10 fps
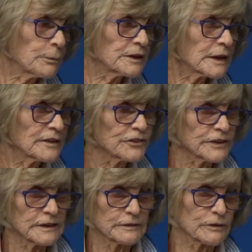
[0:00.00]
Nobody, and
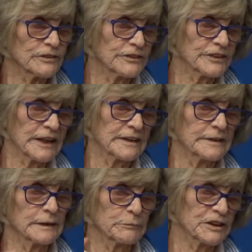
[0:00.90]
she couldn't say
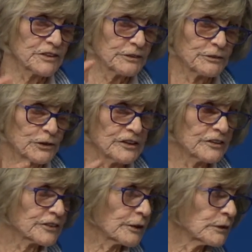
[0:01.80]
anything because her voice
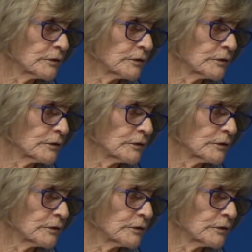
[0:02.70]
is so